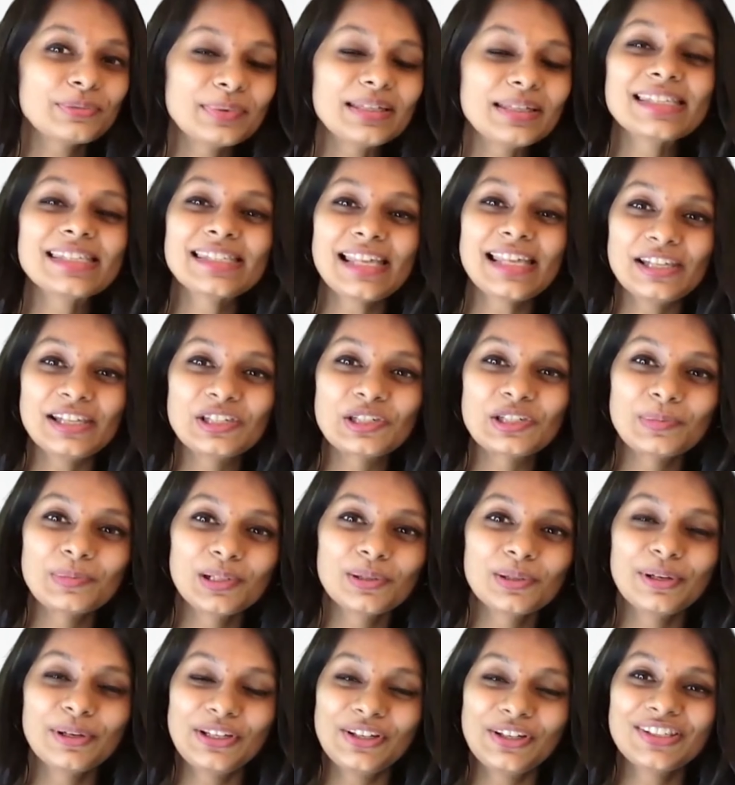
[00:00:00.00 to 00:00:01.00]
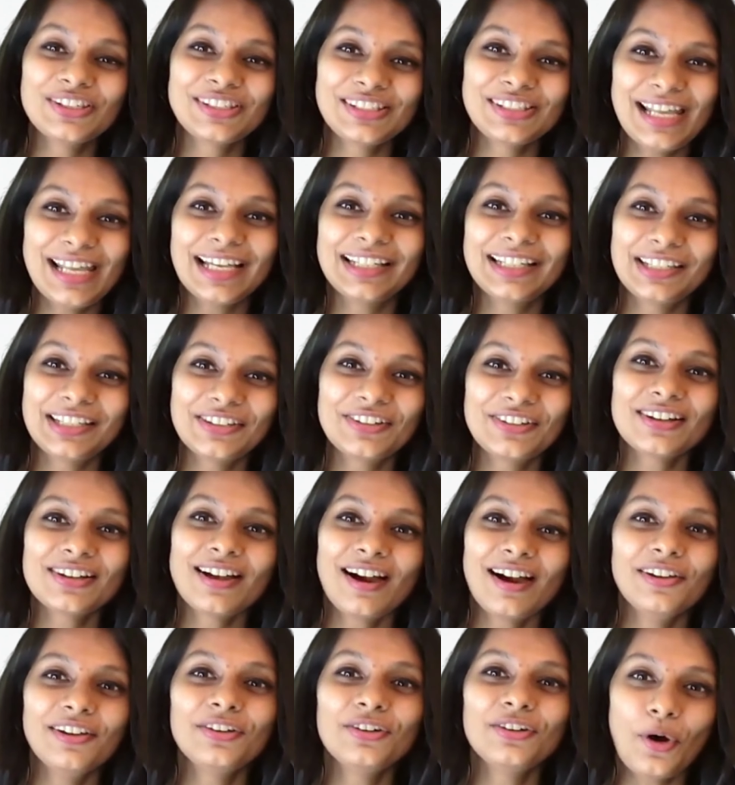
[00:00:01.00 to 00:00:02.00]
be sensible when you're selecting your
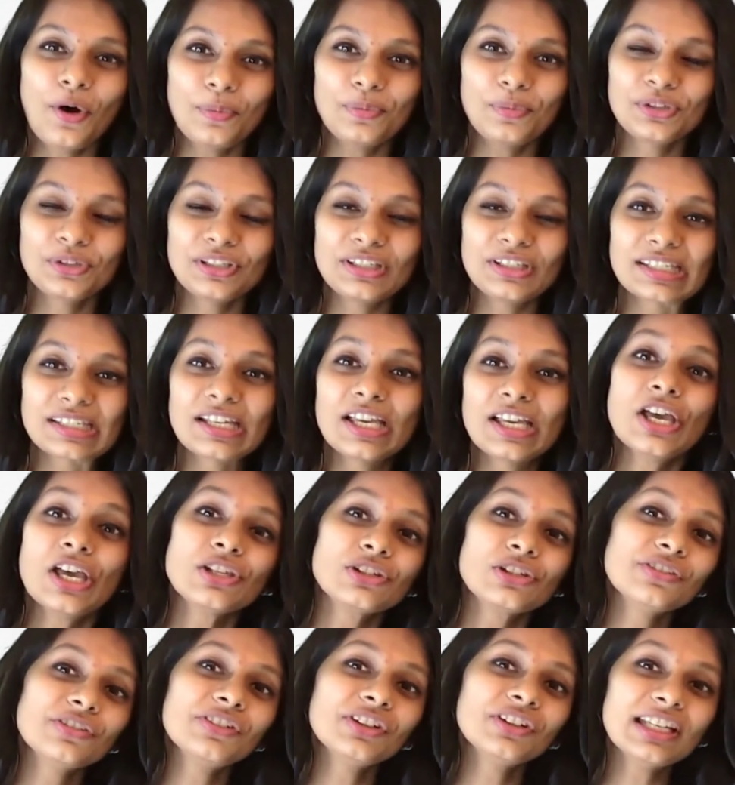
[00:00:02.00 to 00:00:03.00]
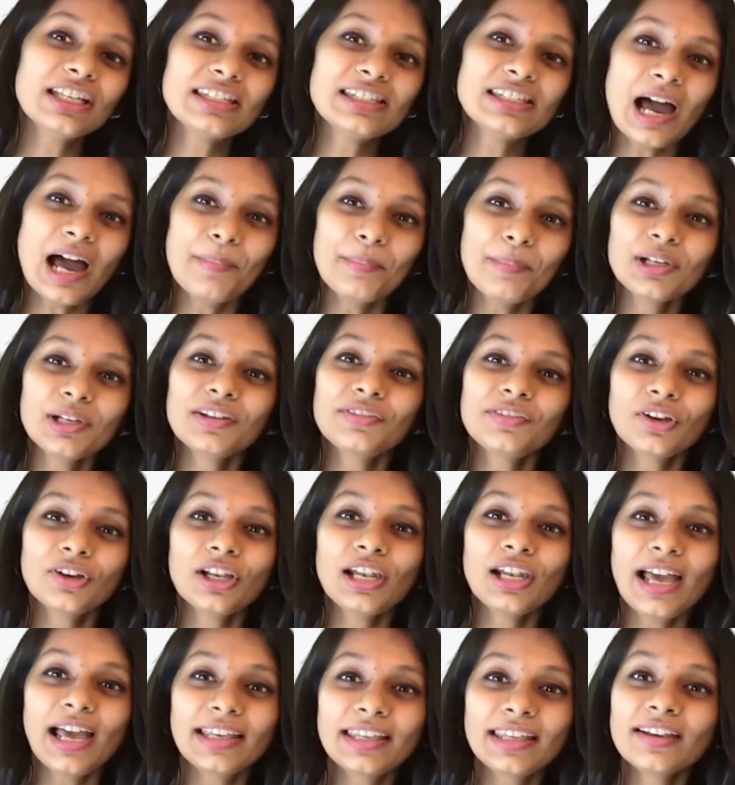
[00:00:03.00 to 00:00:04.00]
color options. So for example, if you're
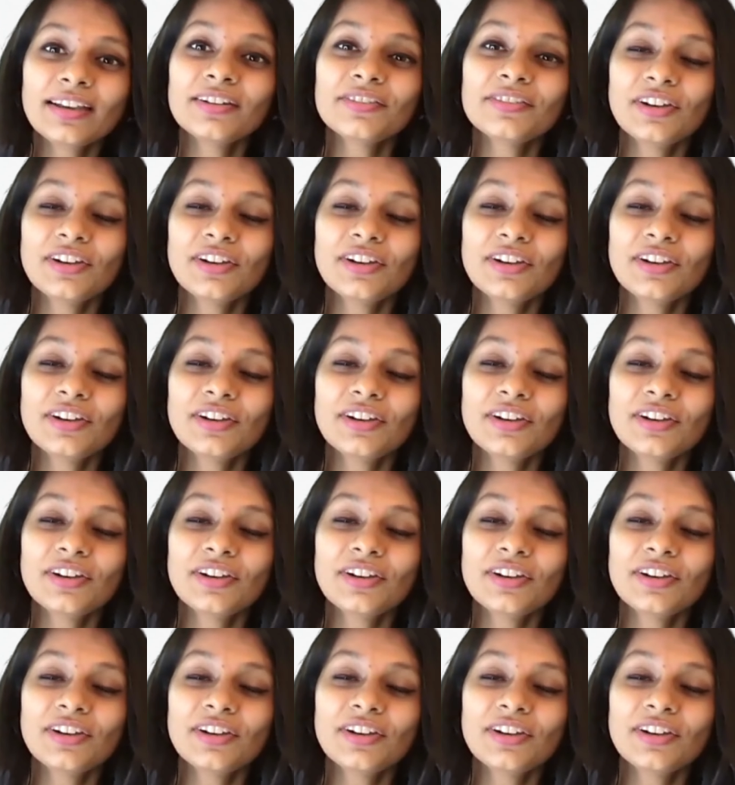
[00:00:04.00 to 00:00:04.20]
liking a